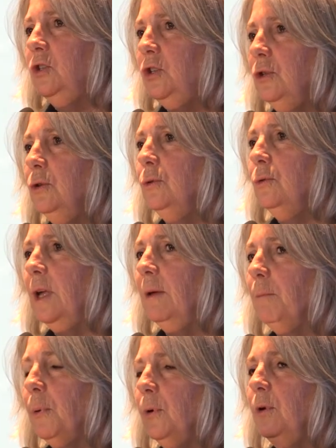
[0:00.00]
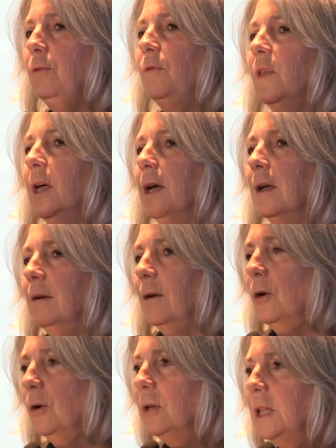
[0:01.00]
to improve the
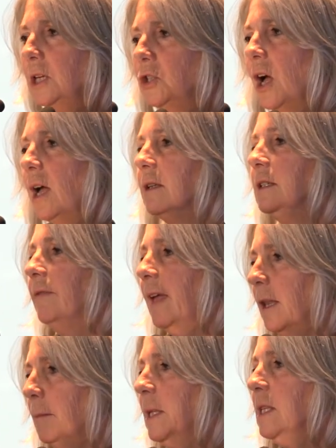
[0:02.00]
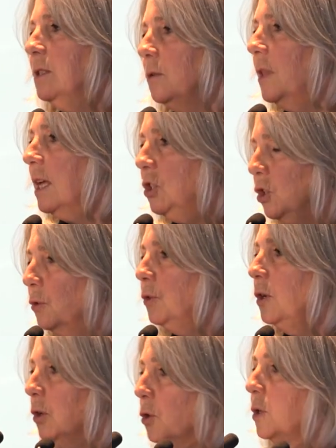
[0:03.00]
early child development so that
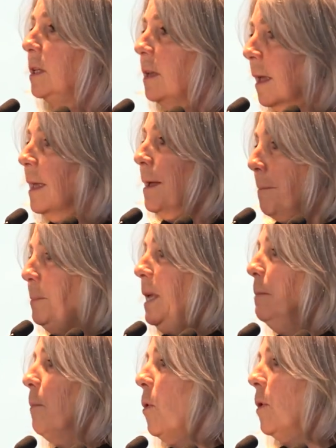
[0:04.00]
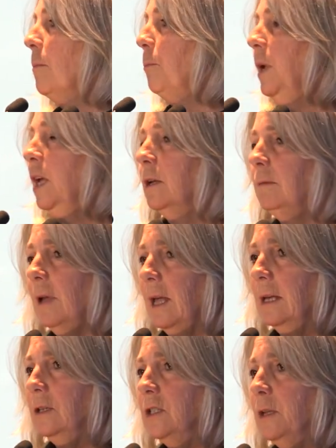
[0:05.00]
children could be more,
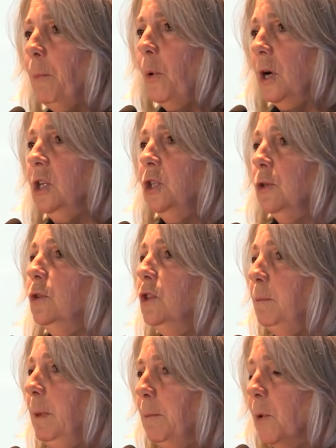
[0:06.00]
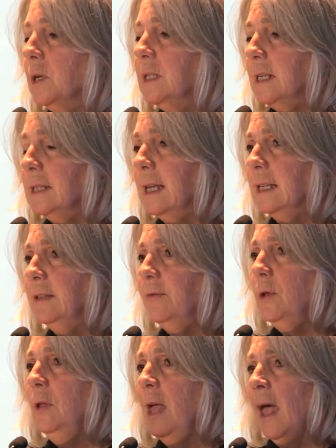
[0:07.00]
and support children to be more
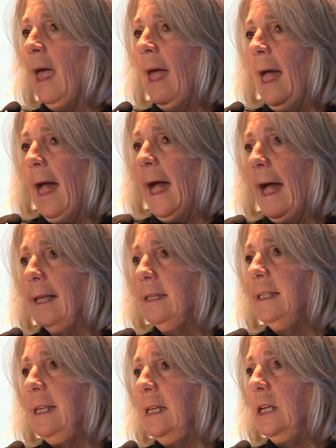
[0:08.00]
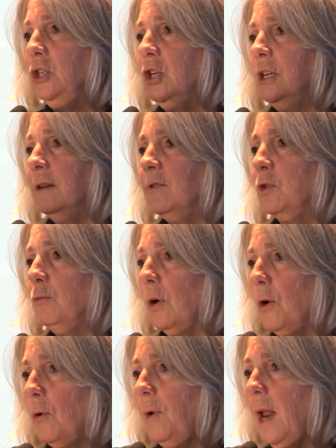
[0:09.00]
successful. As the initiative's
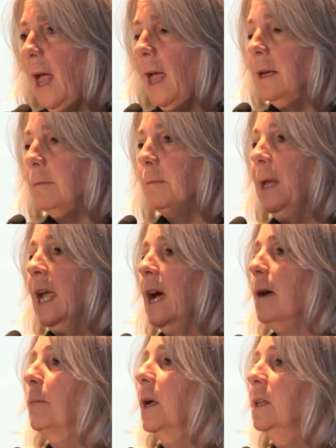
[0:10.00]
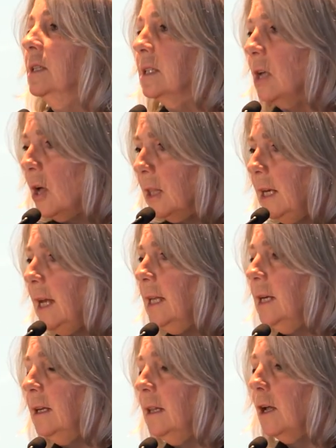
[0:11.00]
grown and become
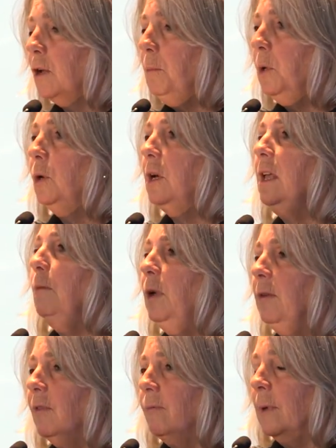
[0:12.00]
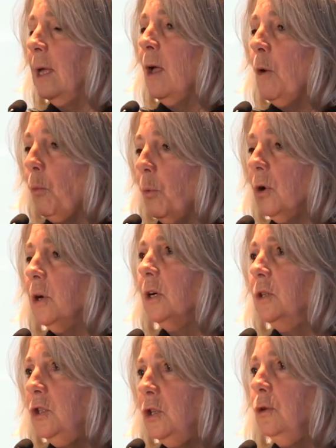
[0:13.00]
consolidated in the community, we've
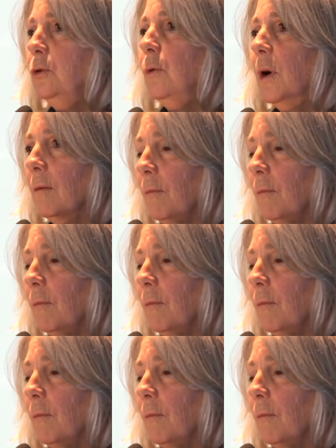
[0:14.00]
worked to